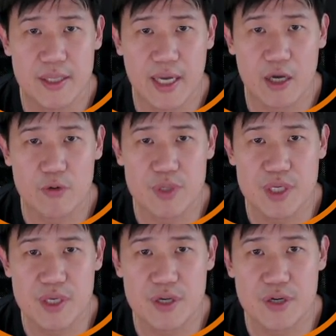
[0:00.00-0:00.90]
down
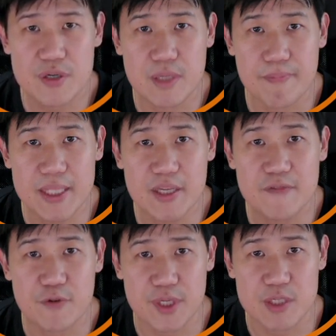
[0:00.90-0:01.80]
here. The
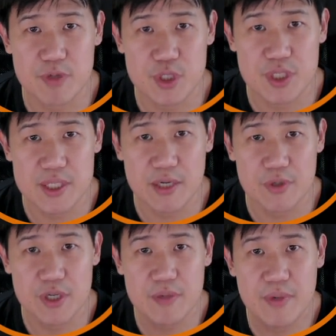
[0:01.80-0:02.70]
button for next question is
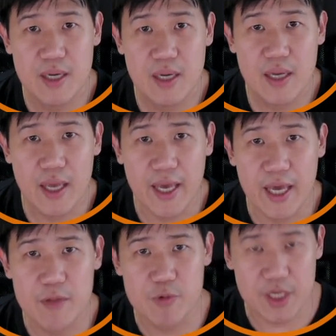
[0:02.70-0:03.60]
down here.
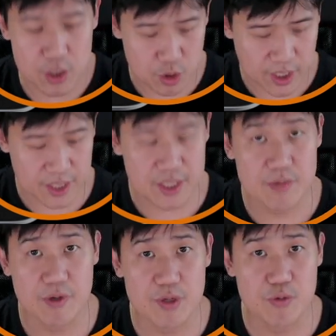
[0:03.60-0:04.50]
And we can try
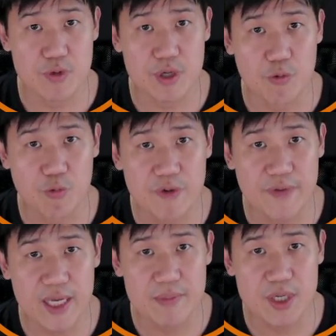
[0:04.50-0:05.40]
this where we do a
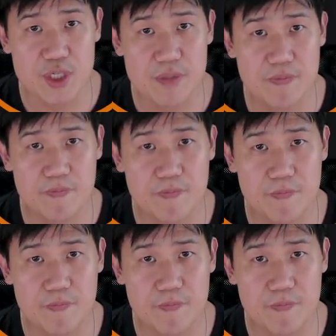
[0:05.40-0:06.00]
with animation